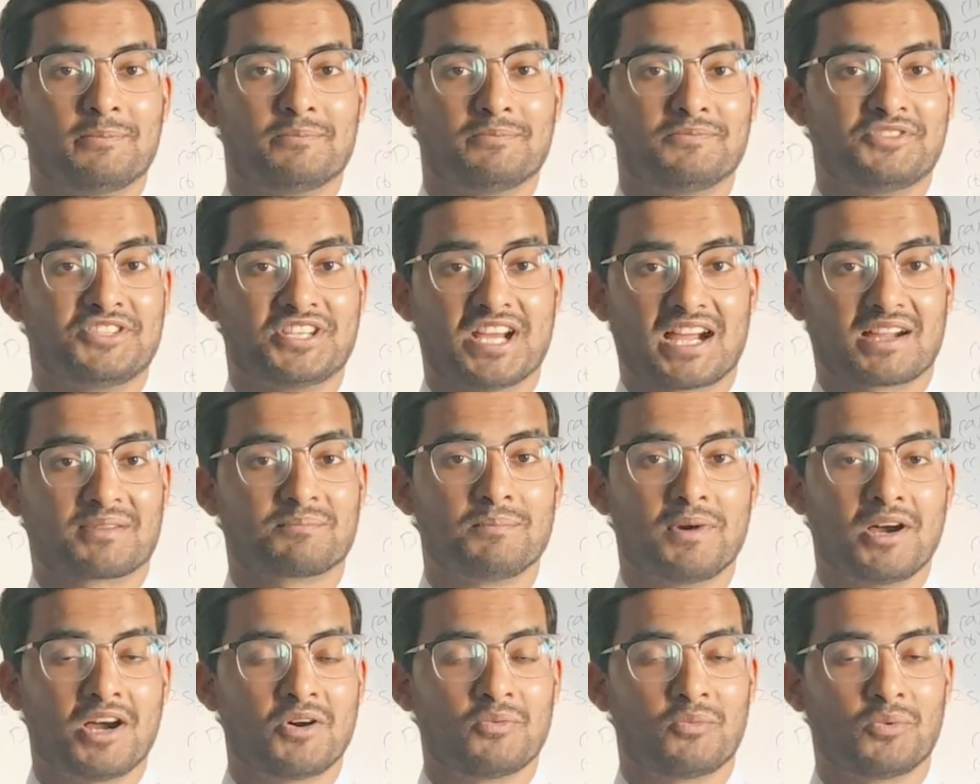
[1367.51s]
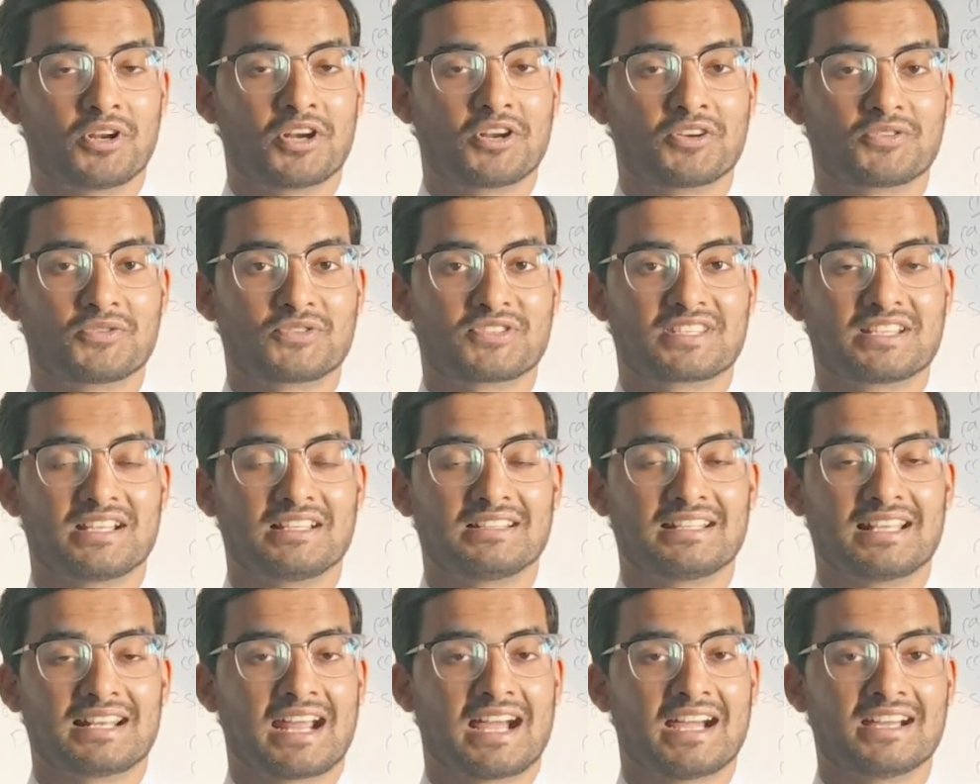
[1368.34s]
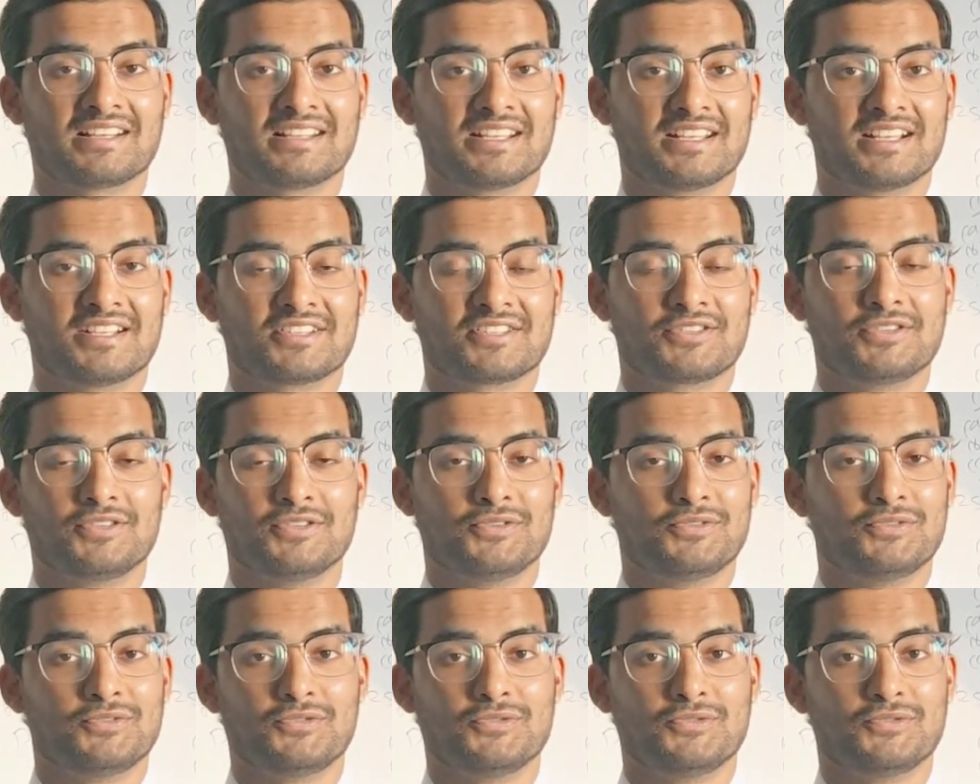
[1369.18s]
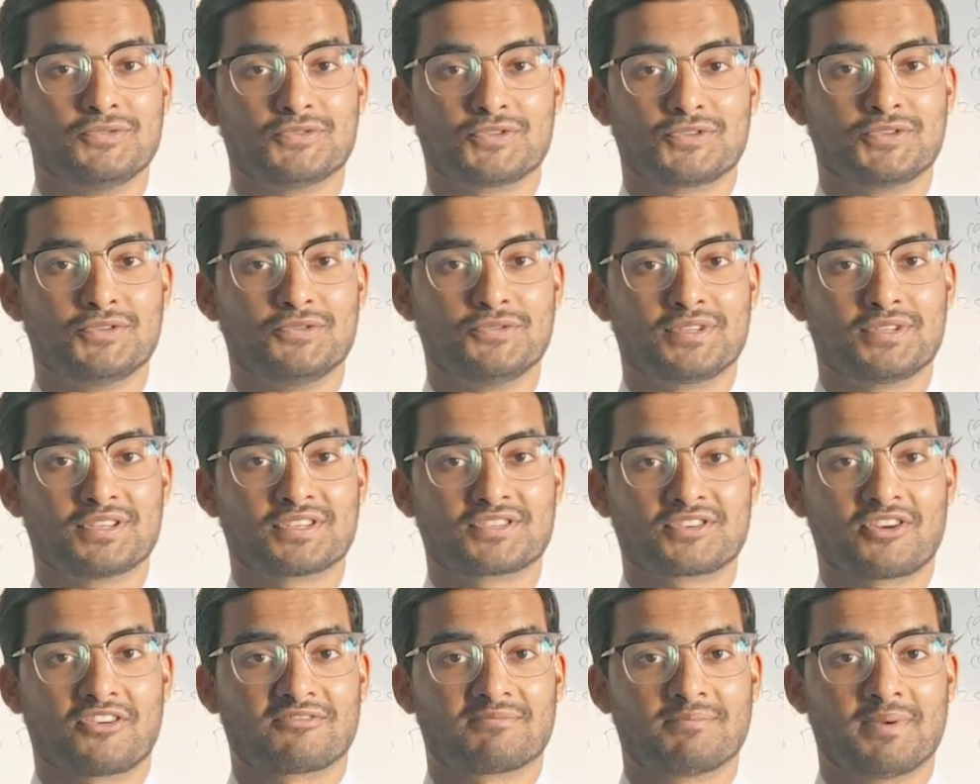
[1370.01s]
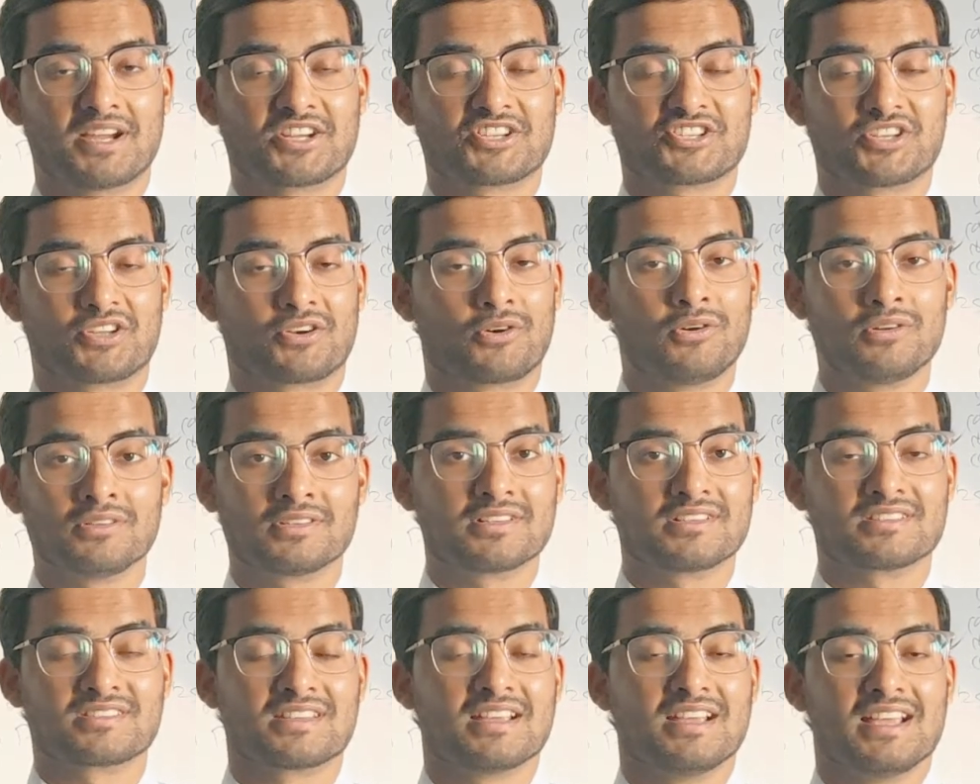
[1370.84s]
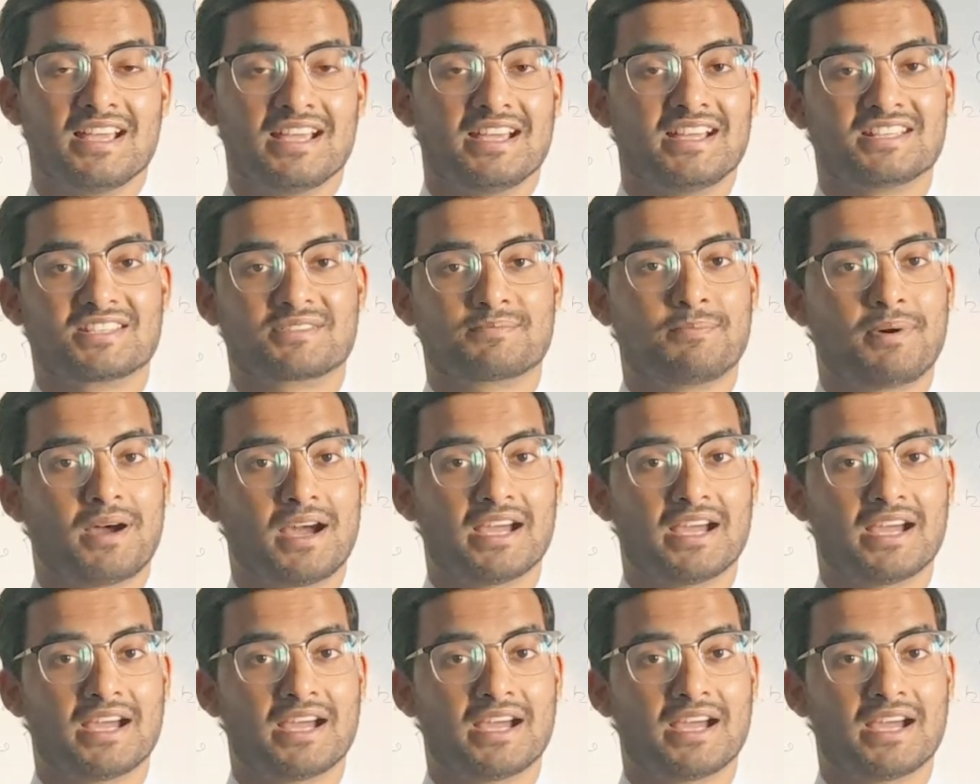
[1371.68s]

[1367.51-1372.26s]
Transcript: Jack Ma went on to sell that idea to the SoftBank shareholders is